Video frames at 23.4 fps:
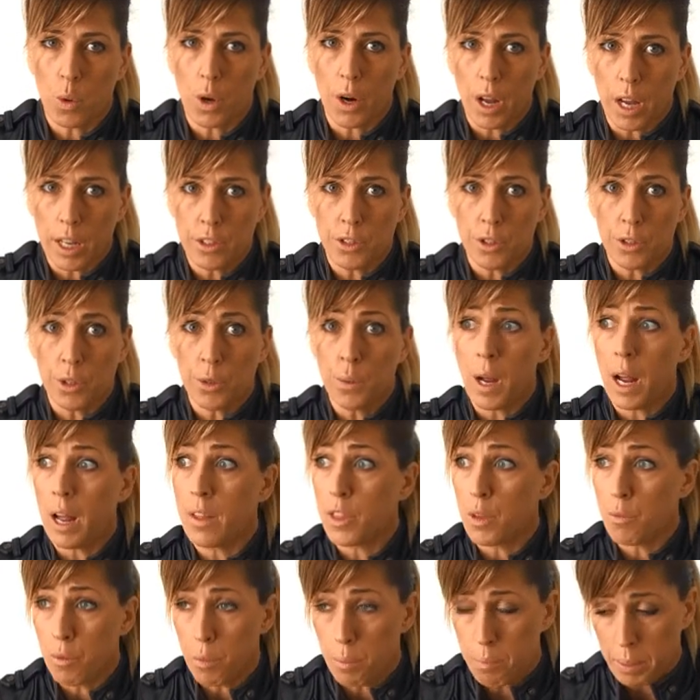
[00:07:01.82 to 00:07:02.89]
is what I do,
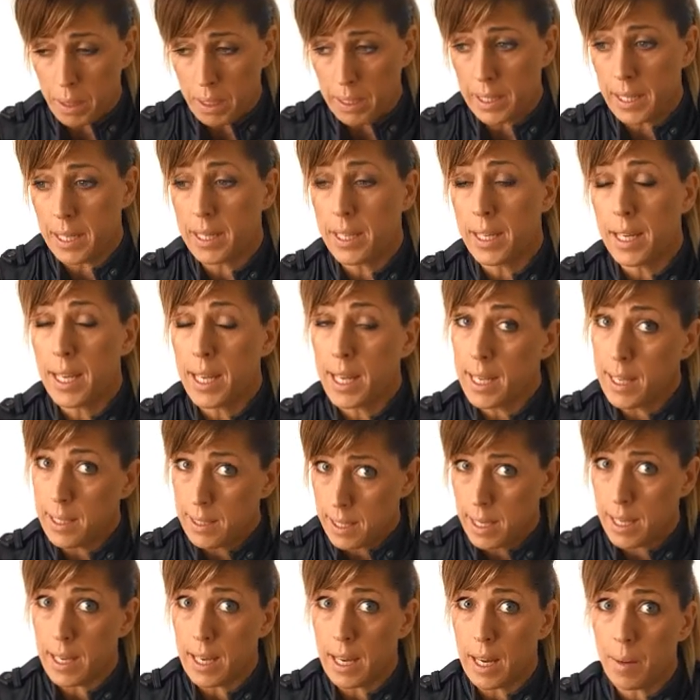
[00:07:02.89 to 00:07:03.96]
and the rebellion
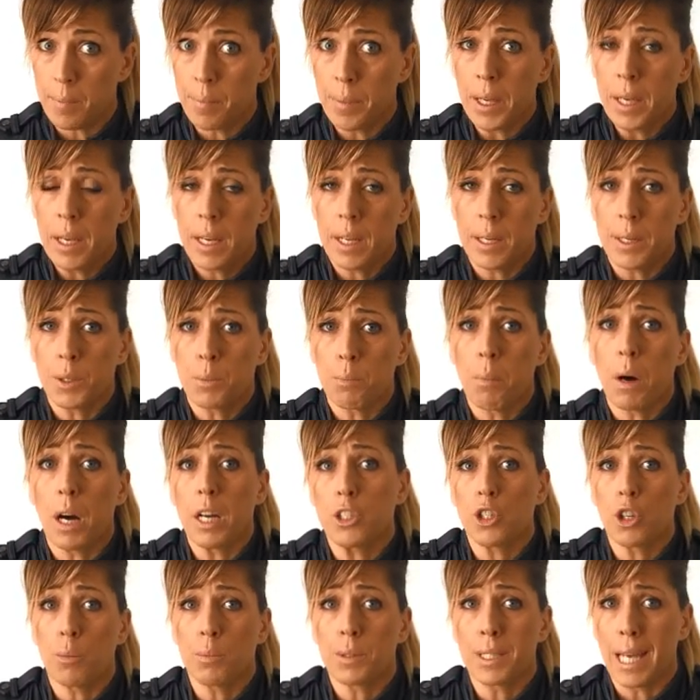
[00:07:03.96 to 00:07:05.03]
is here. It is my
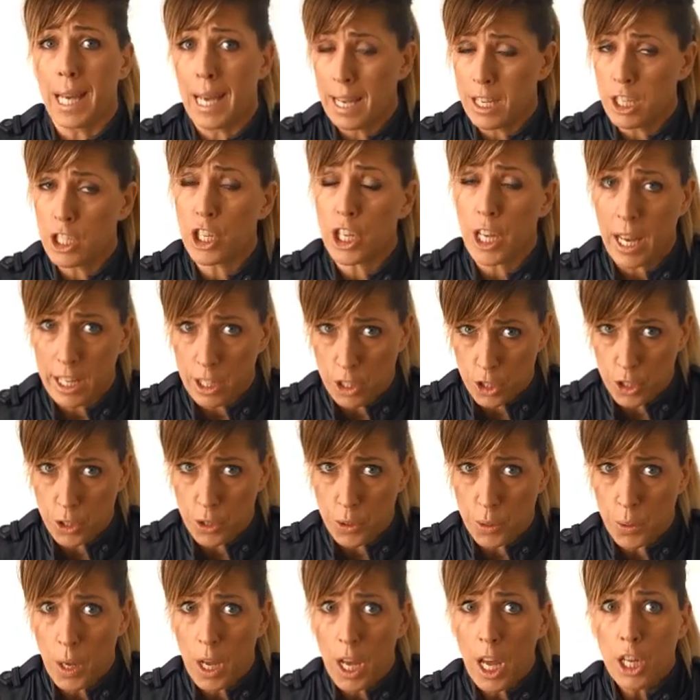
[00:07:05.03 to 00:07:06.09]
job to educate
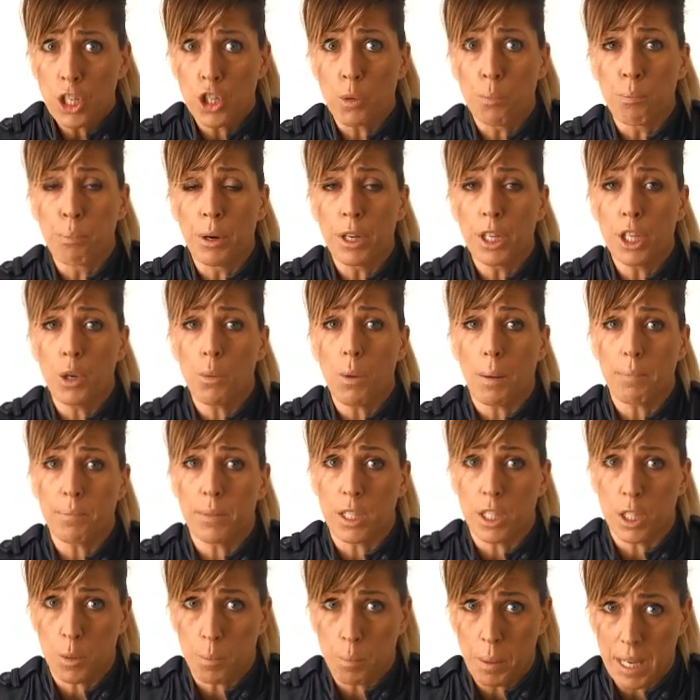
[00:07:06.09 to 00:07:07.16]
you, to bring you
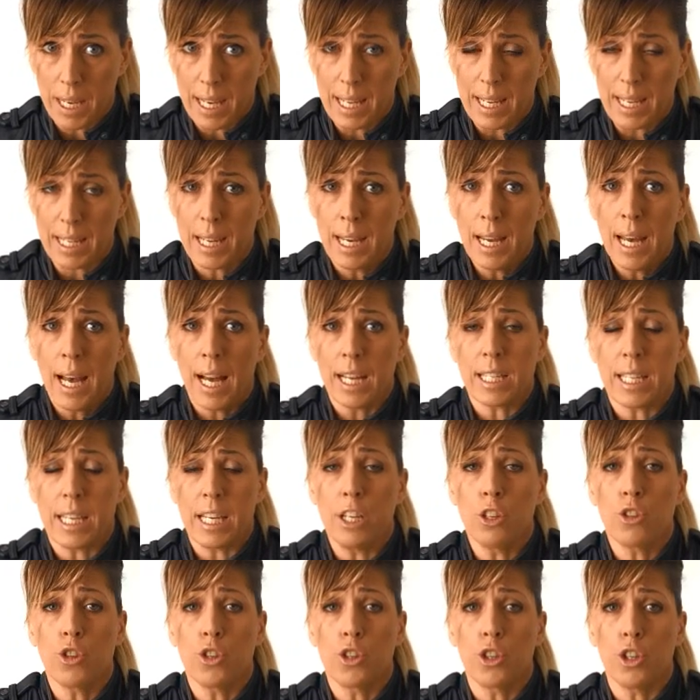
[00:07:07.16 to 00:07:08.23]
up to speed, and
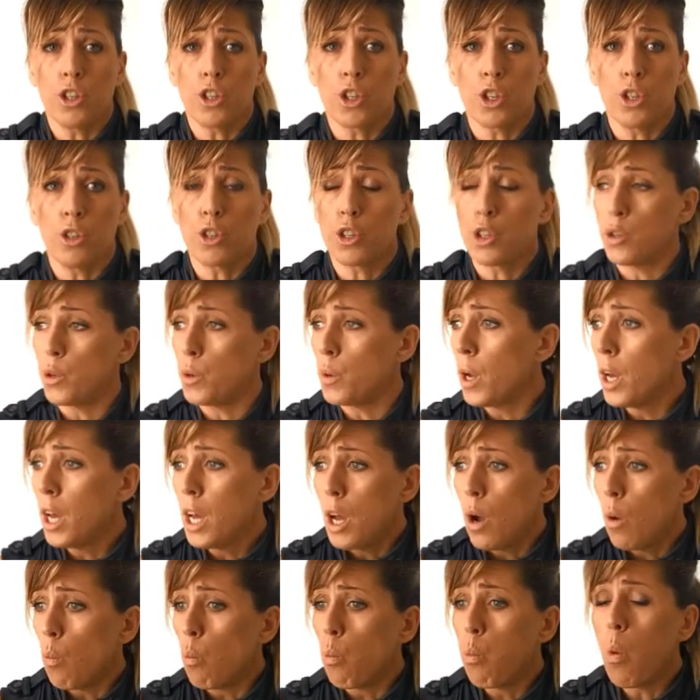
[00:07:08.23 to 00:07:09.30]
to introduce you to
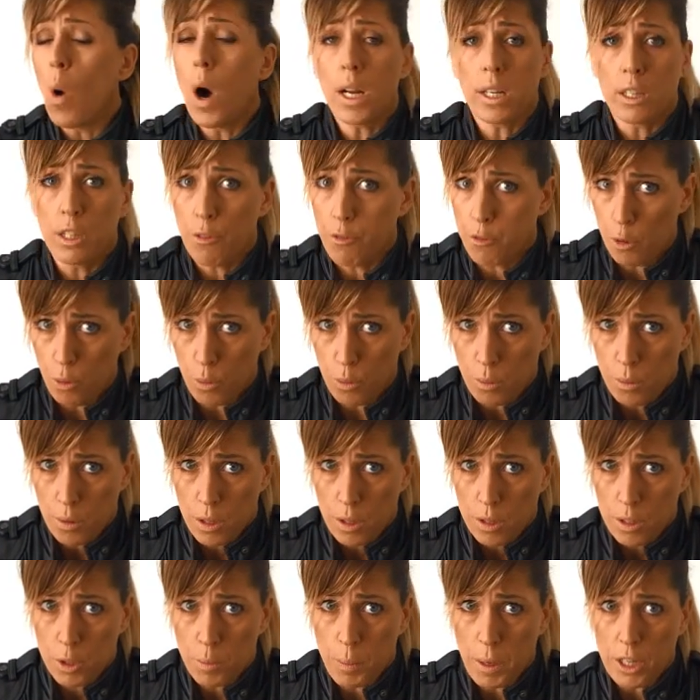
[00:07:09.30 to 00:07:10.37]
wonderful
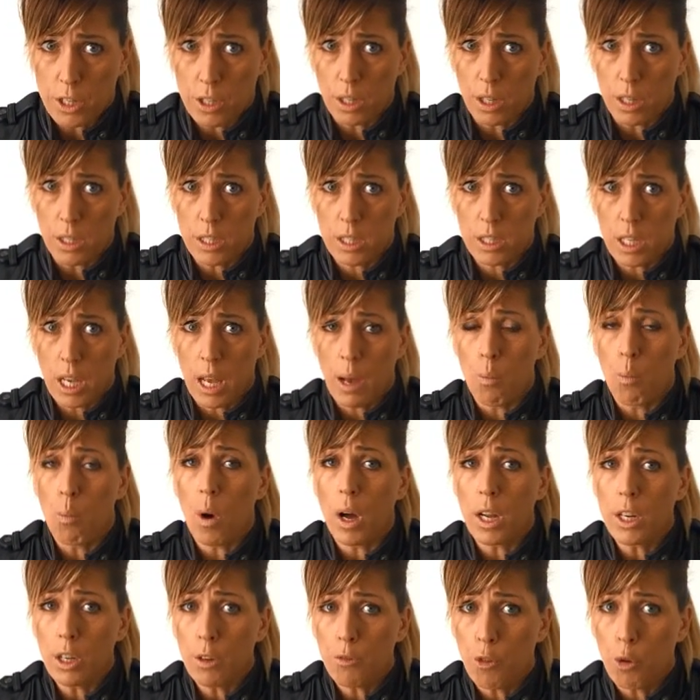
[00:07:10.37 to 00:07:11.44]
specialists and
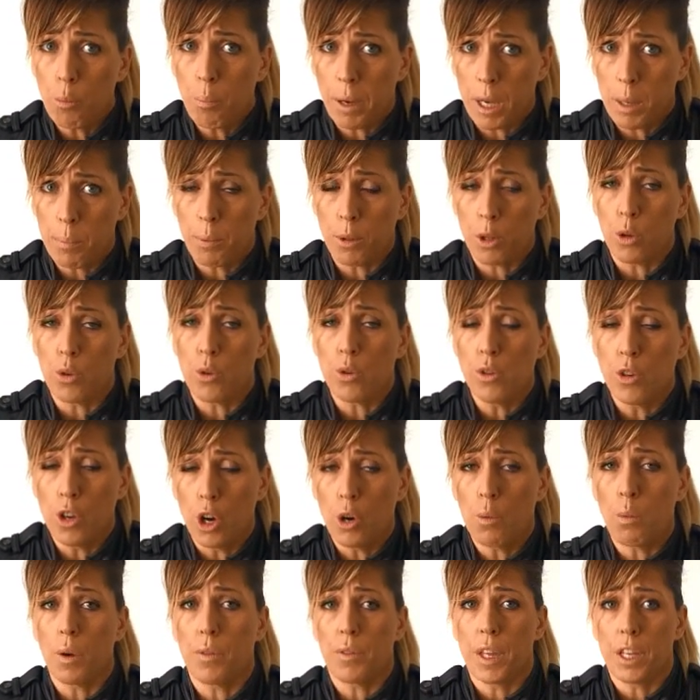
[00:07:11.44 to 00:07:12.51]
wonderful people who
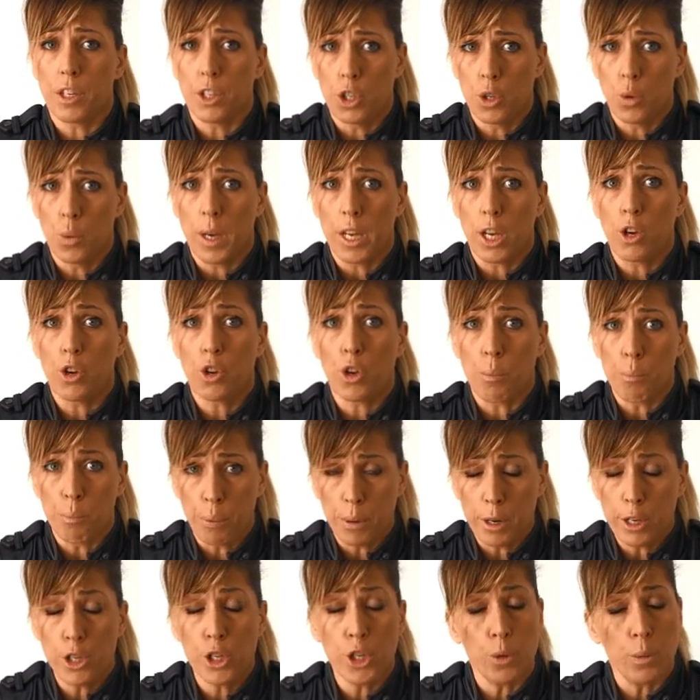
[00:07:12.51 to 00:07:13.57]
know what they're doing, who can
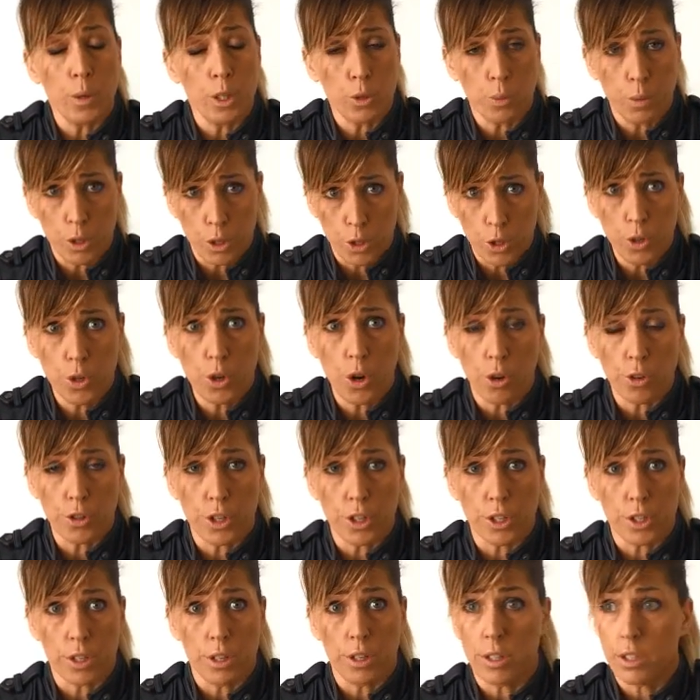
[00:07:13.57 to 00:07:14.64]
bridge you into a new
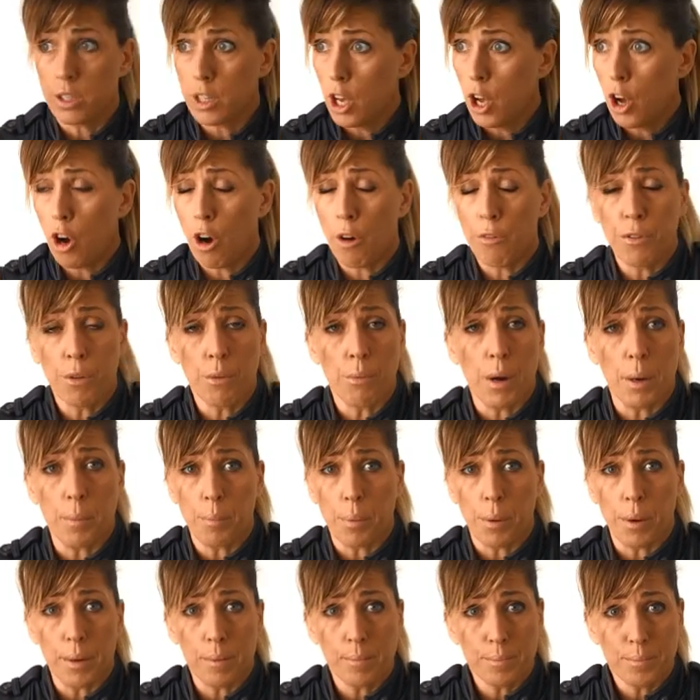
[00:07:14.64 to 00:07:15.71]
consciousness of the
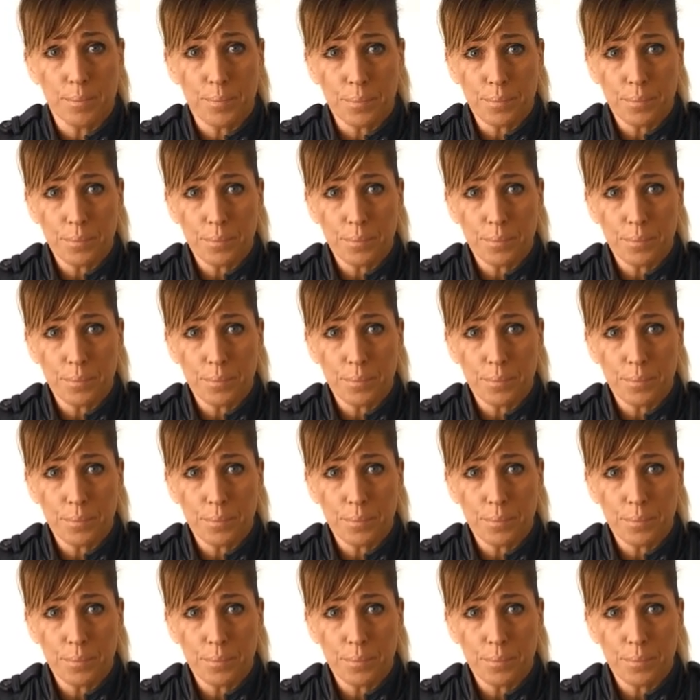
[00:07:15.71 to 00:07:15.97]
Red Print.